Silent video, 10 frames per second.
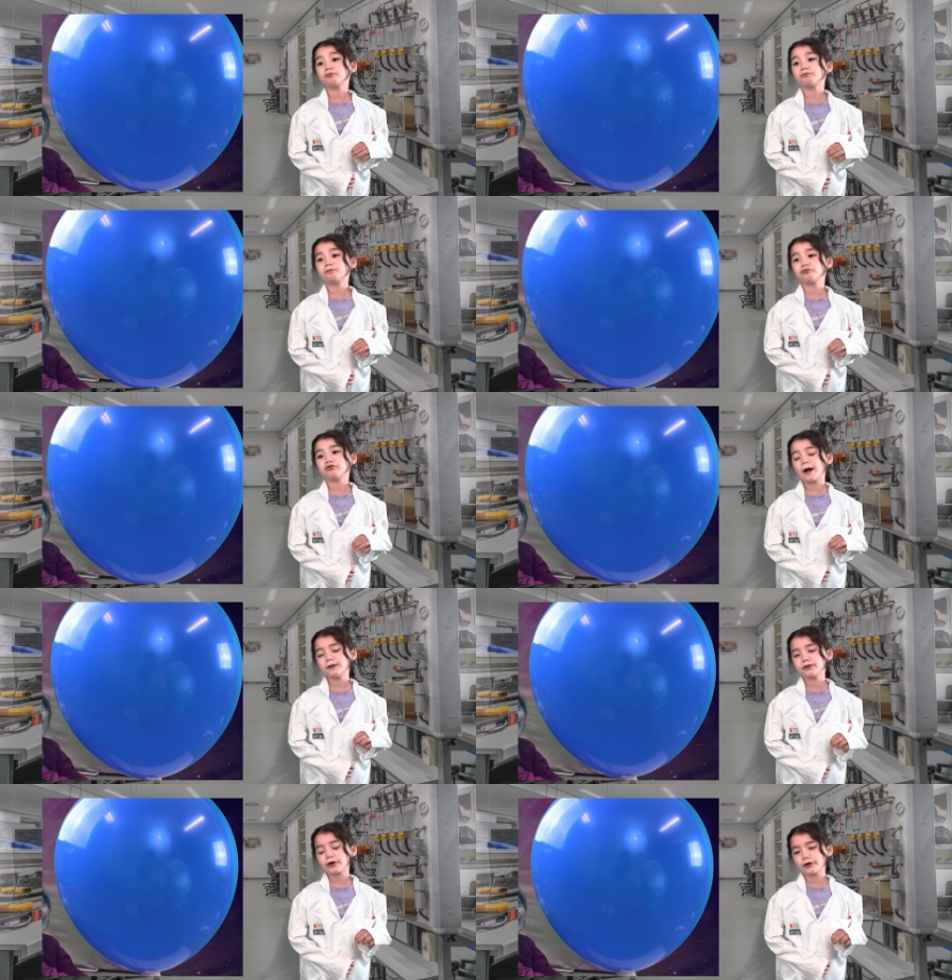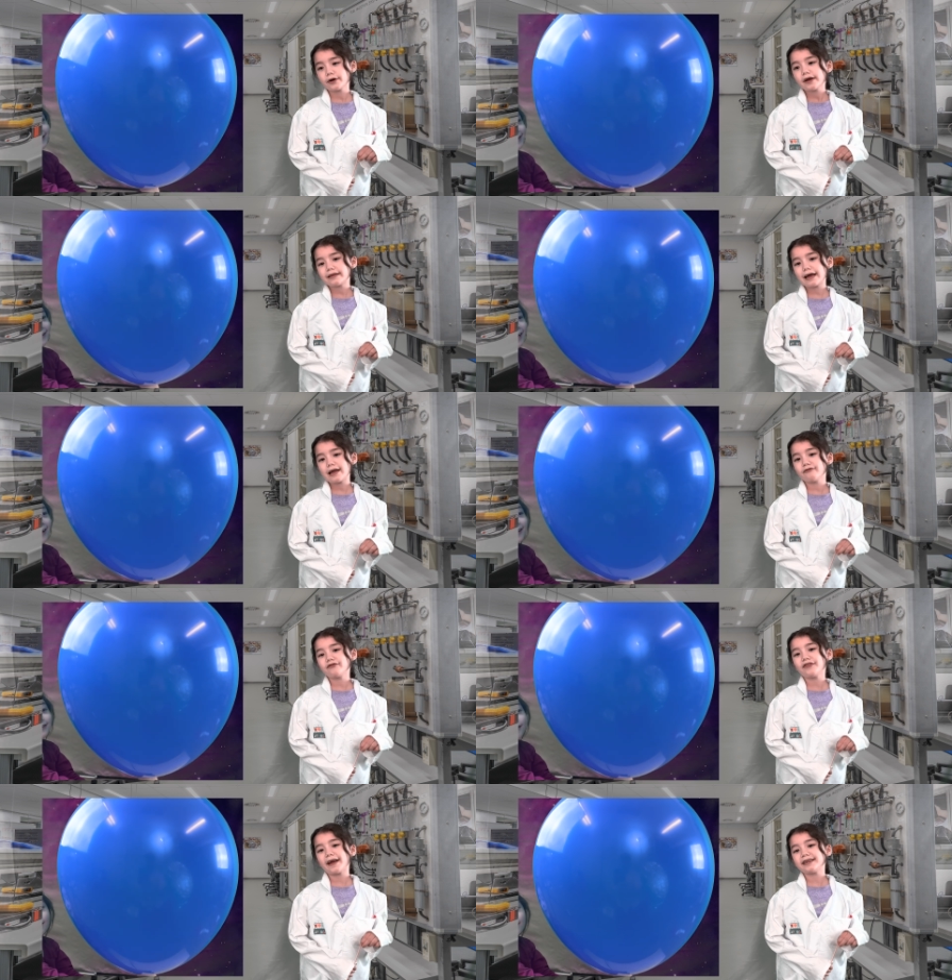pressure that
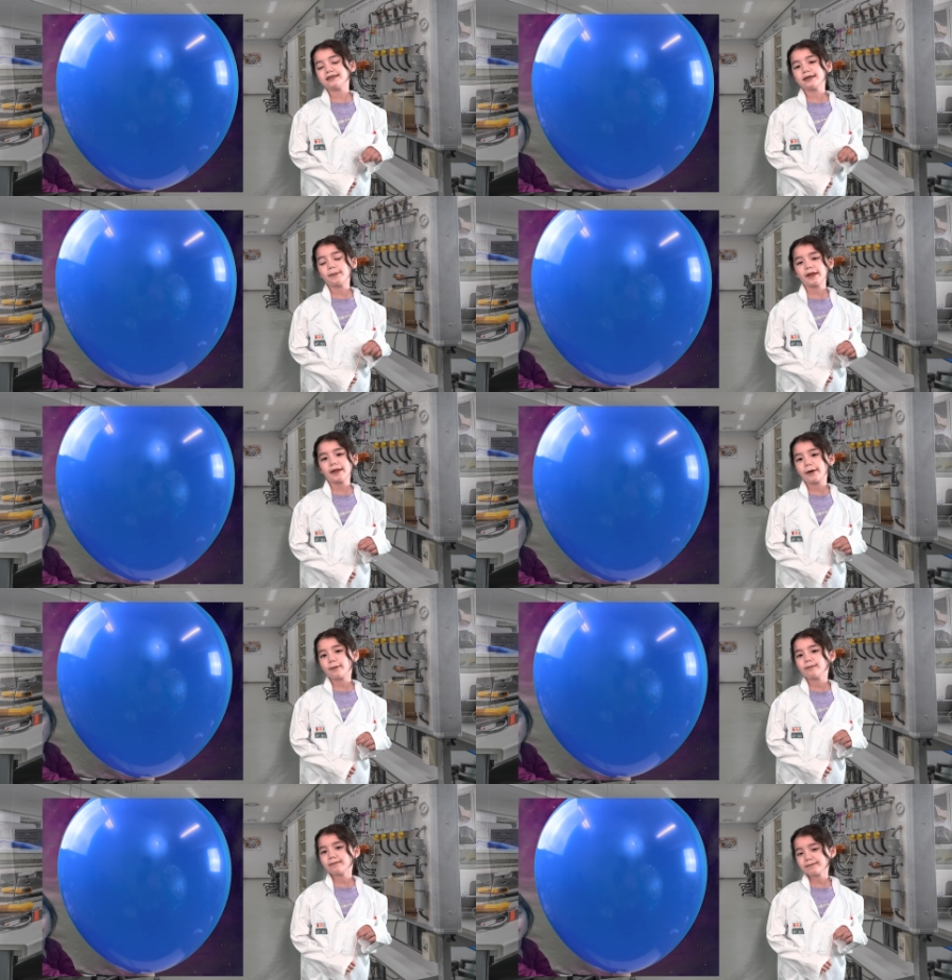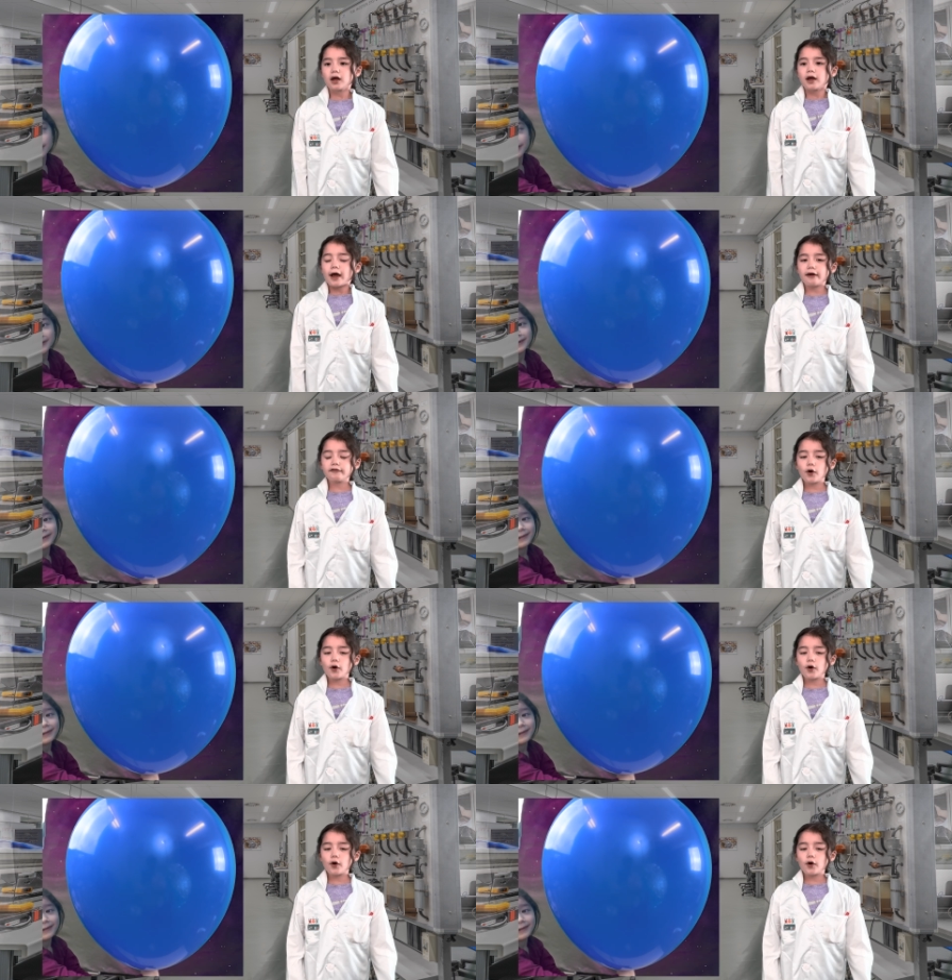inflates the balloon. Have you